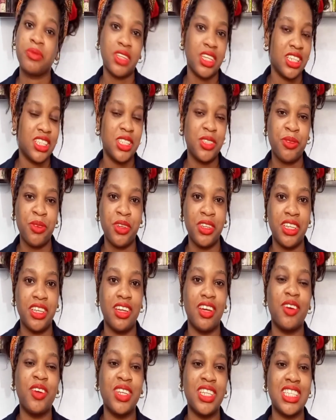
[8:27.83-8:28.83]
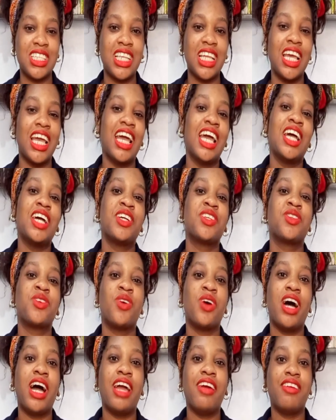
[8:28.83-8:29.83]
She's funny, honestly.
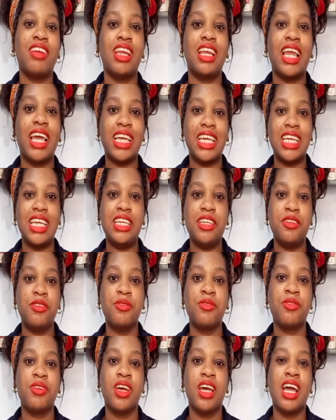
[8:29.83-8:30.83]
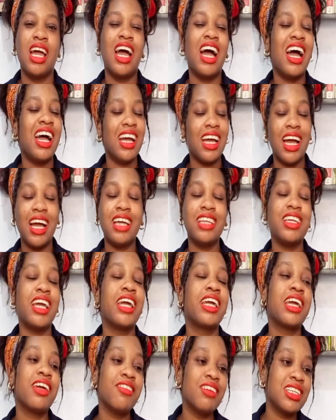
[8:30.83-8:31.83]
So I really like Eve. I
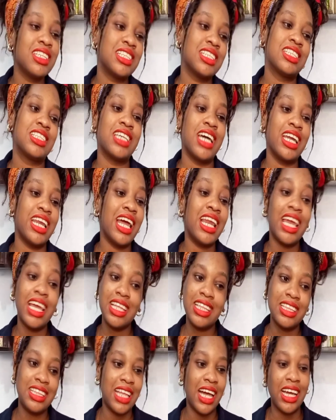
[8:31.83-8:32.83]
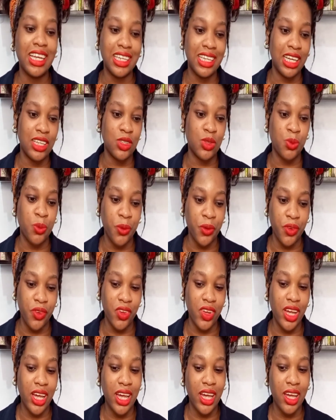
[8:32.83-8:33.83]
can't really decide. I like Dani as well,
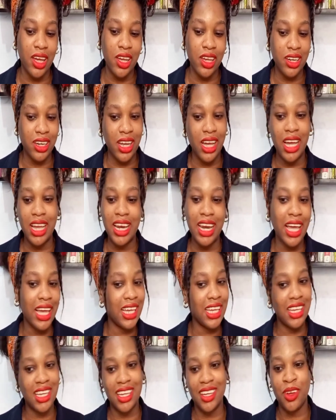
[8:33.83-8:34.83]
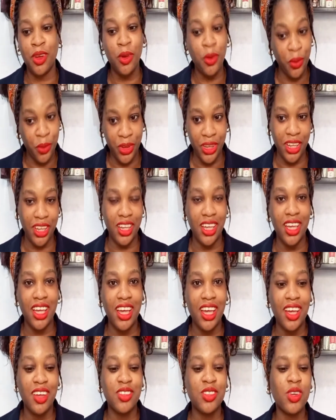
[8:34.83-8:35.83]
and I like Chloe.
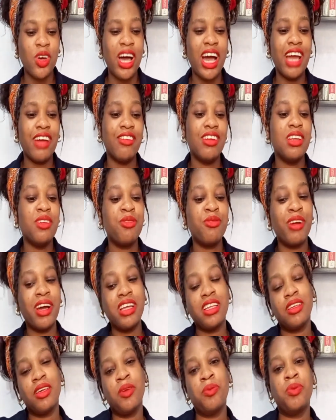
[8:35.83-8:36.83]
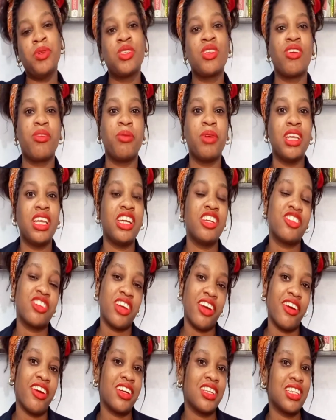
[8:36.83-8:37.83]
So I really find a piece of me in each
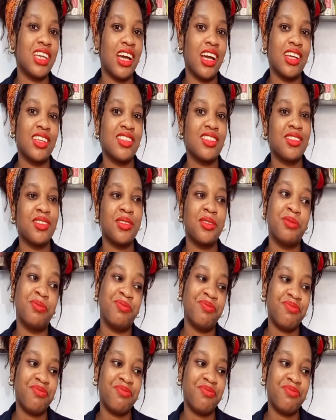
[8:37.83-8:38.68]
character. So